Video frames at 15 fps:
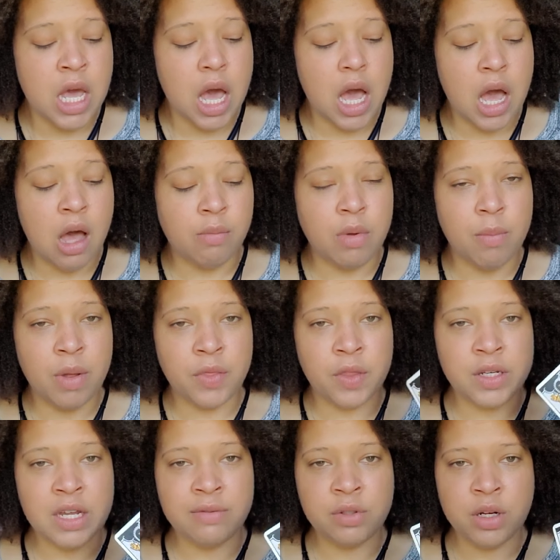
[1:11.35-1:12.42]
But the
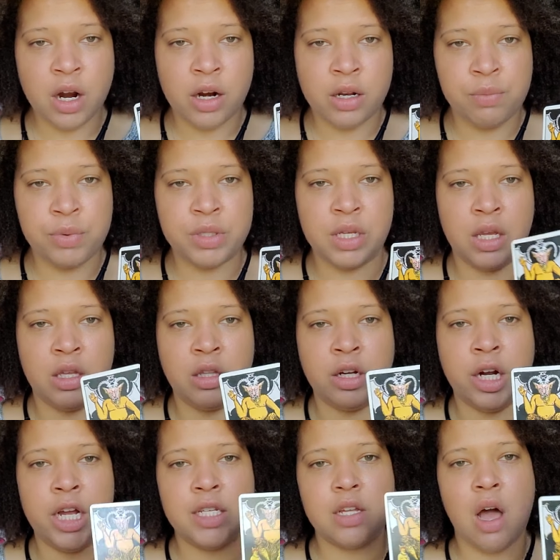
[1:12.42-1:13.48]
devil card in particular
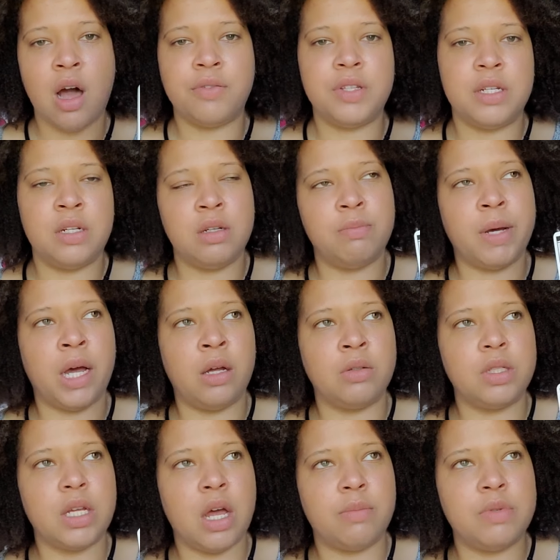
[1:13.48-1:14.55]
is often
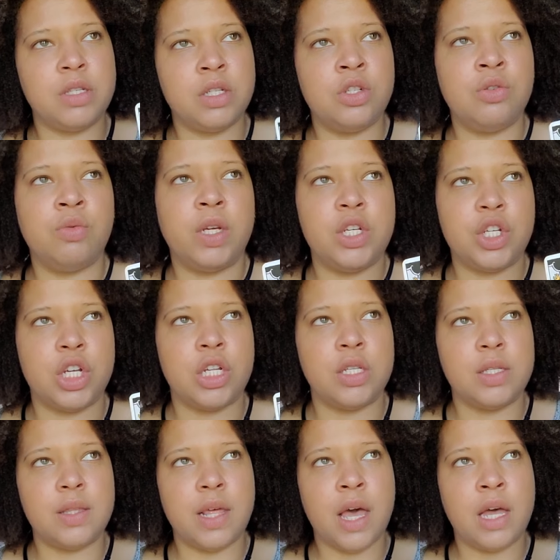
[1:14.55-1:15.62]
about
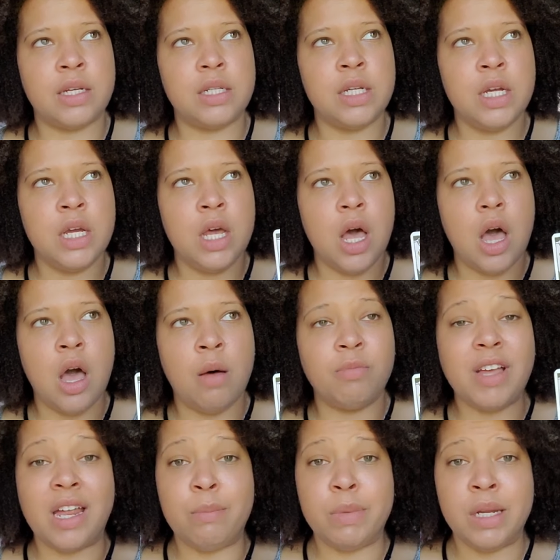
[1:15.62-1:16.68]
situations that kind
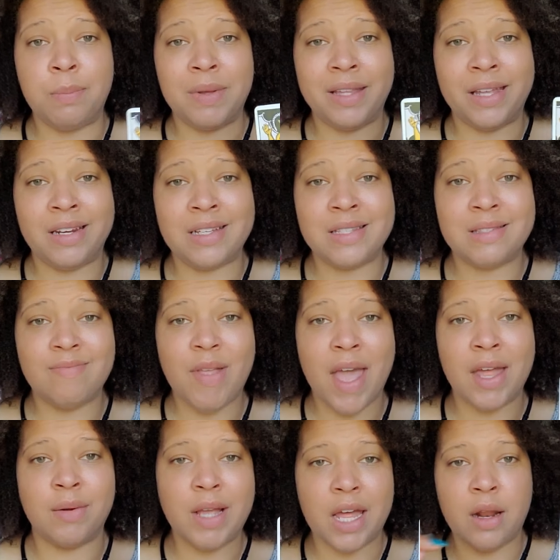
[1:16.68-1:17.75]
of manipulate us
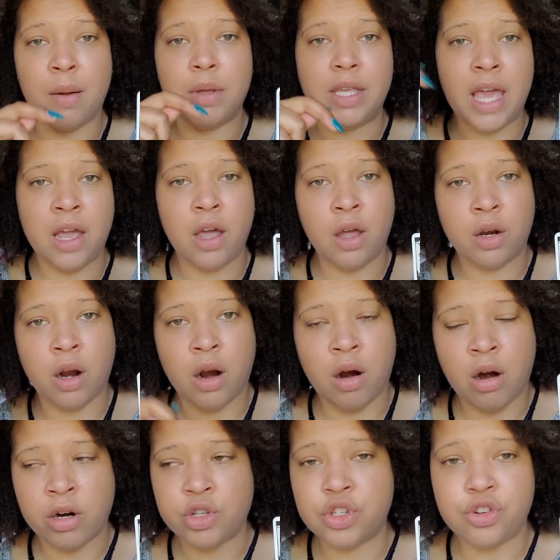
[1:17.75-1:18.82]
and kind of yank on
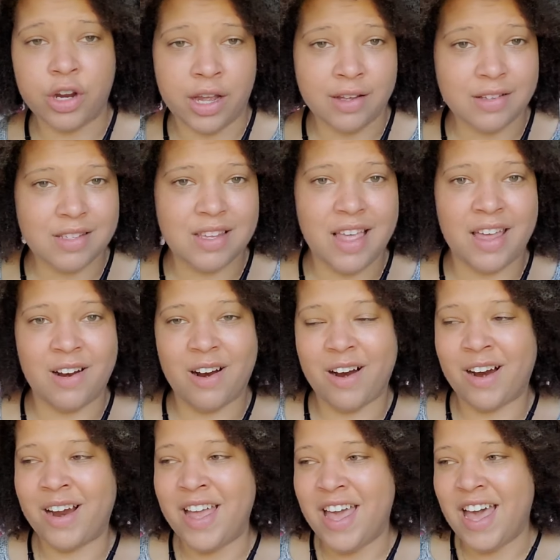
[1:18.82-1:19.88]
our strings and
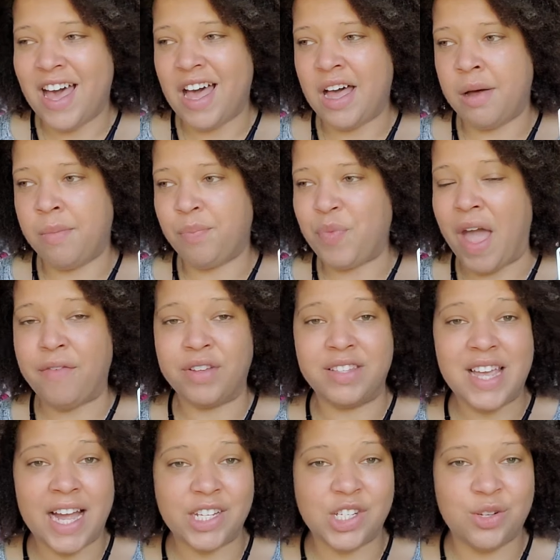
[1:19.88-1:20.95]
are have
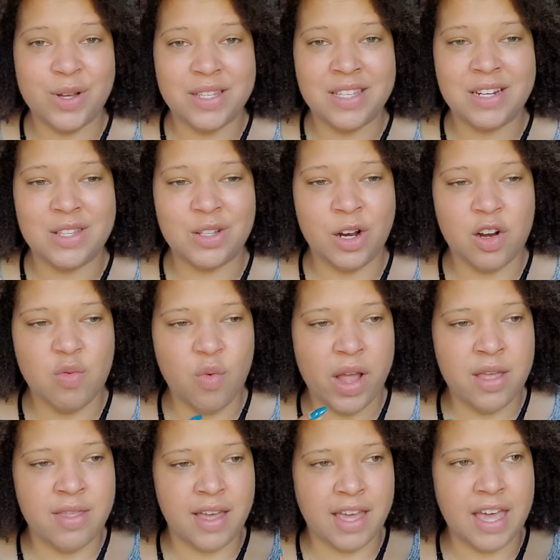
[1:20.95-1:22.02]
attached to us in a certain
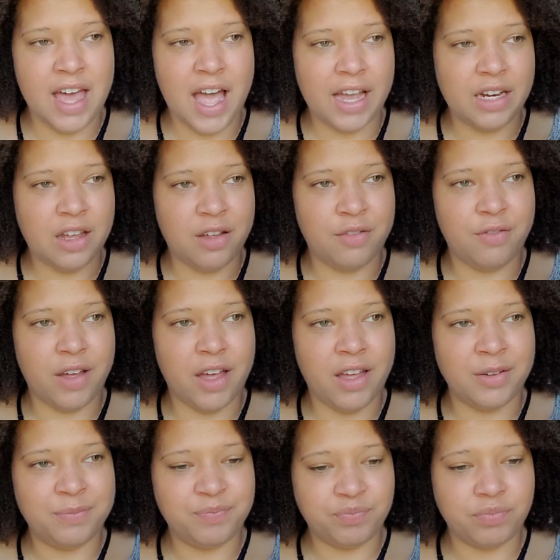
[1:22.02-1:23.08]
way that can kind
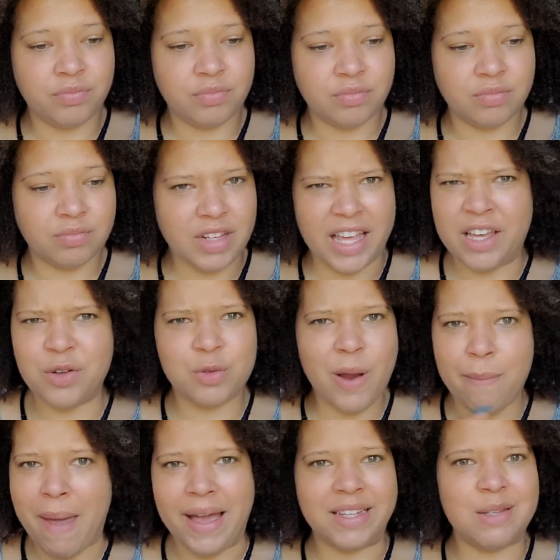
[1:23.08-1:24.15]
of it goes
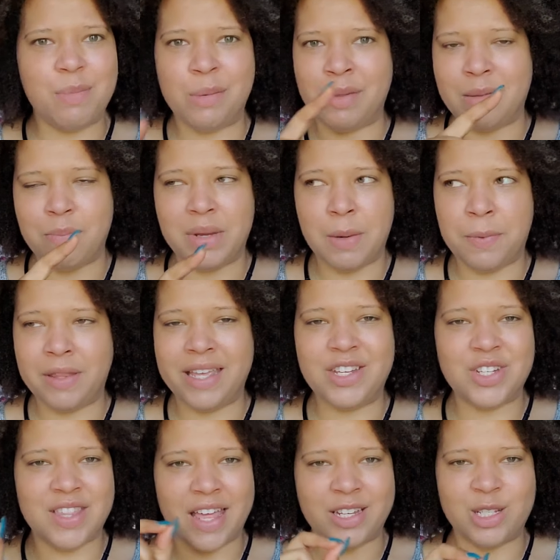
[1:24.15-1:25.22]
right back to
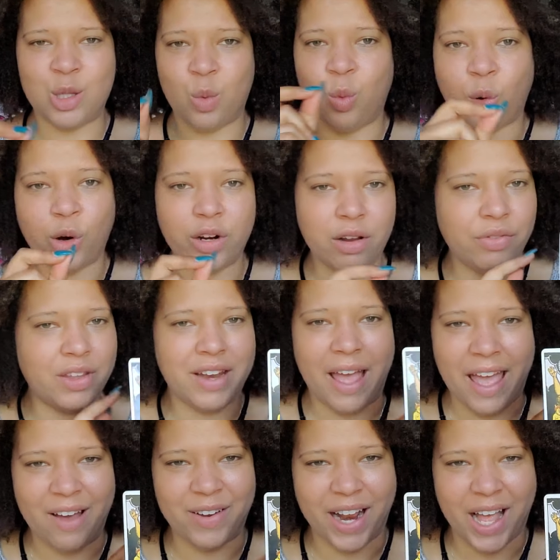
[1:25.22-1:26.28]
manipulation. That is the word of the
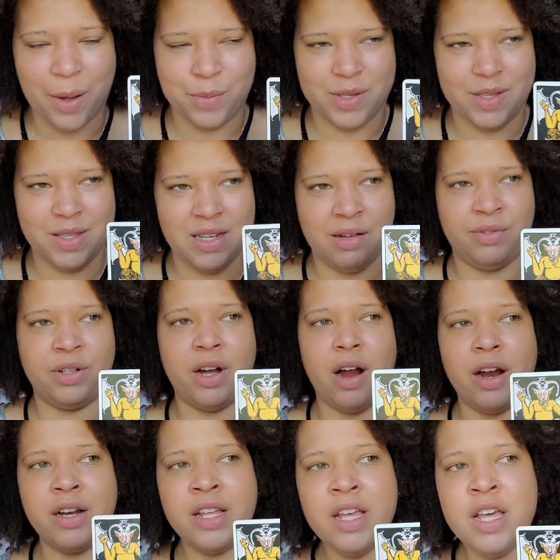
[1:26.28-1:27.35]
day when it comes to the devil
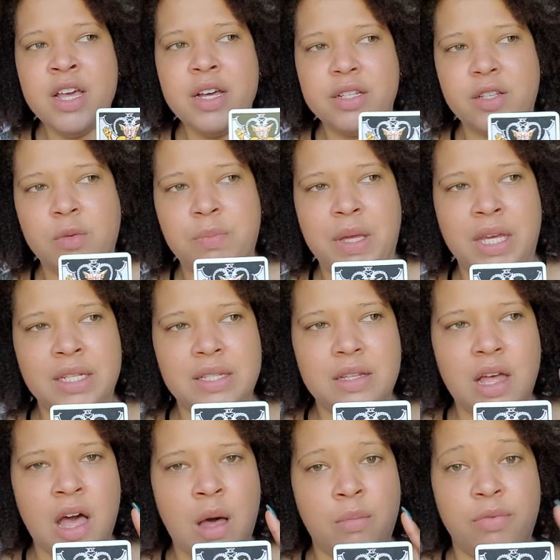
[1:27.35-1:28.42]
card. So be it
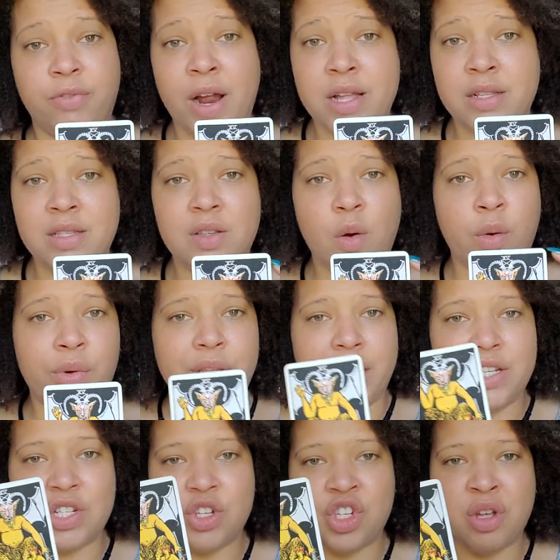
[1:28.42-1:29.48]
friends or
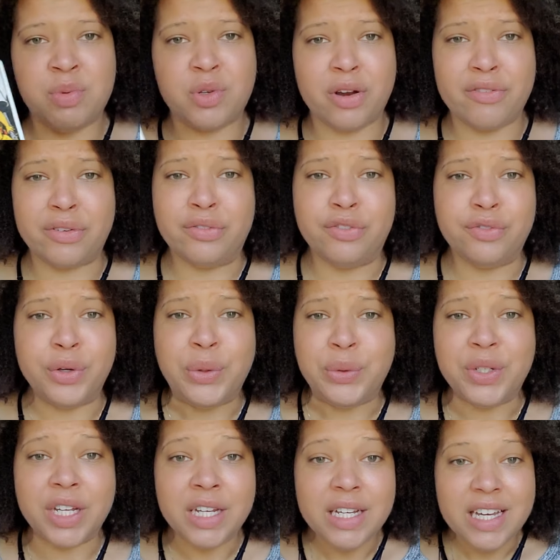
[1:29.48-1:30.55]
relationships or even
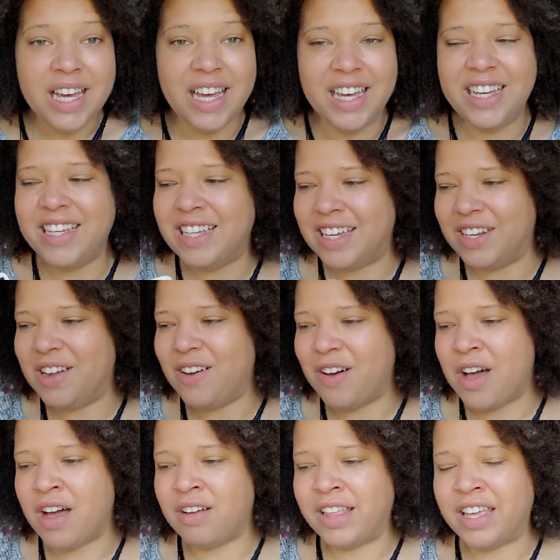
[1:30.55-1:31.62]
food. You know
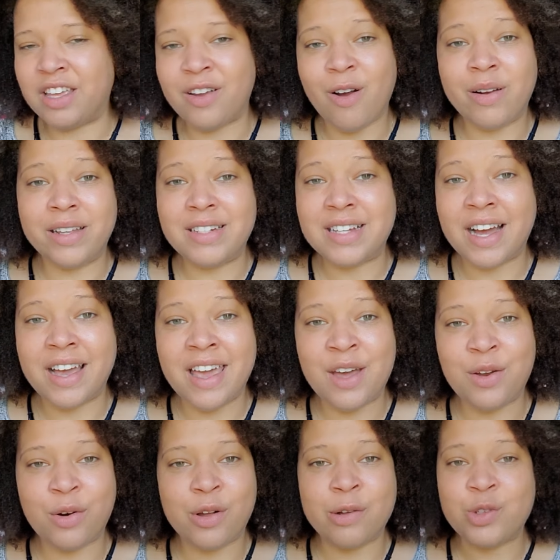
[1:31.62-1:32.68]
how like you're on a diet
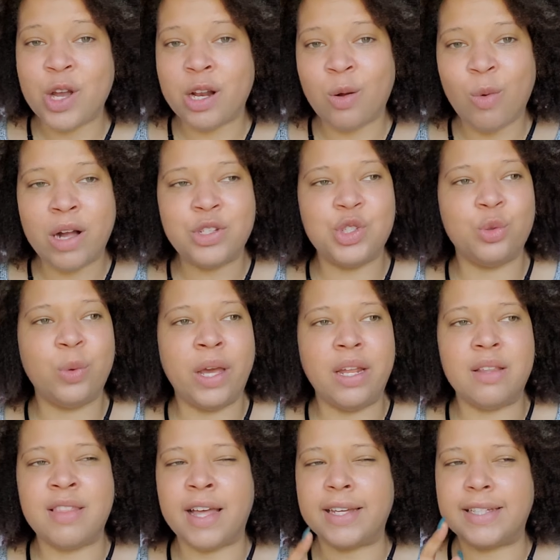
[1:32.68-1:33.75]
or you're trying to watch your weight
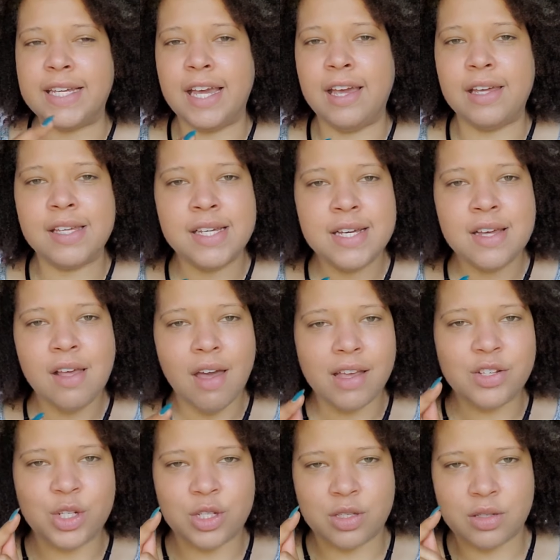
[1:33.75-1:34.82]
and that cake
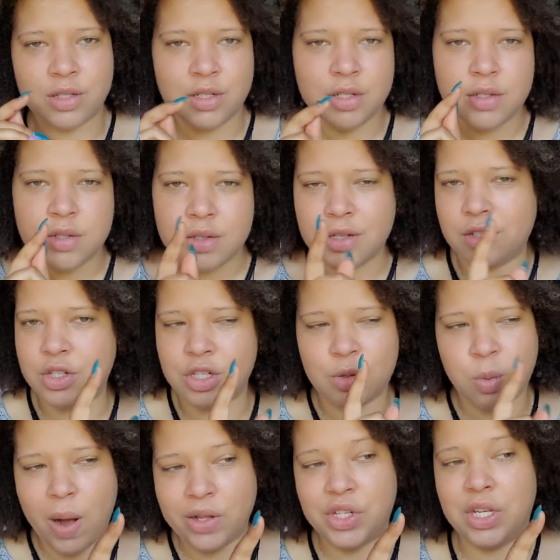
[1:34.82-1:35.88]
is you're just
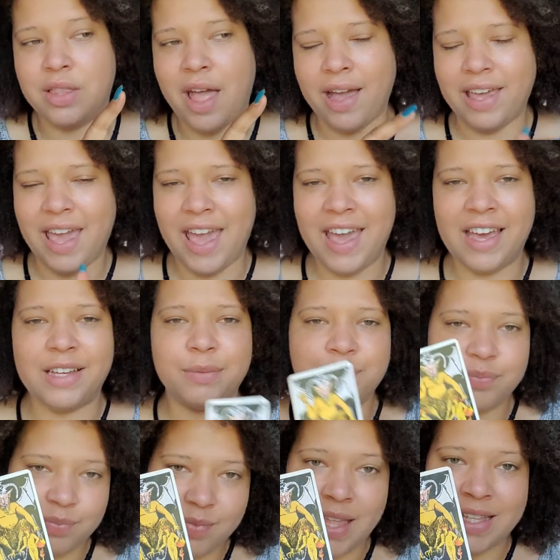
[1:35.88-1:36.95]
watching that cake.
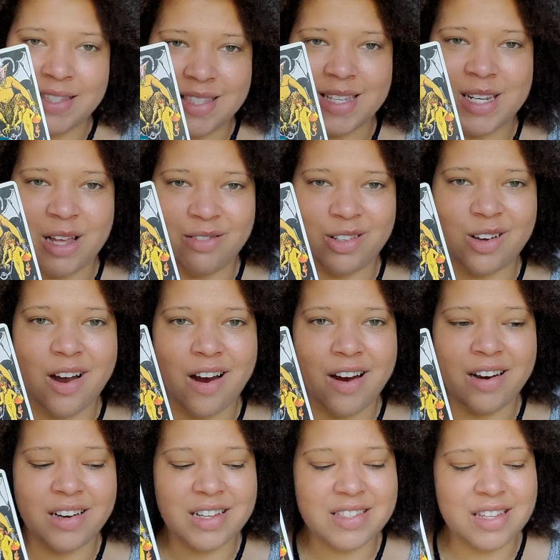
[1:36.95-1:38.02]
That's the devil
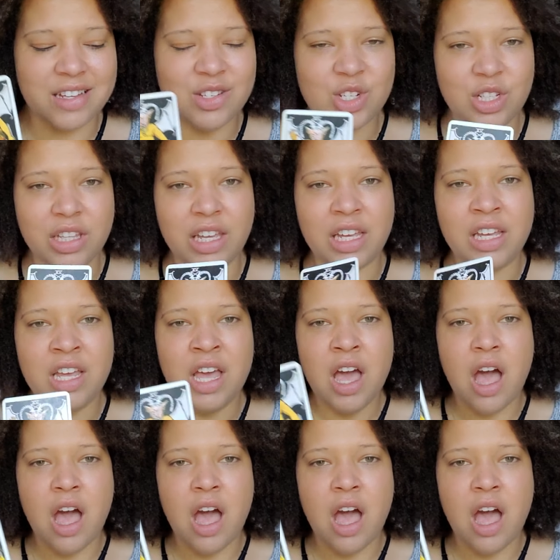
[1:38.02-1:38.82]
card, essentially.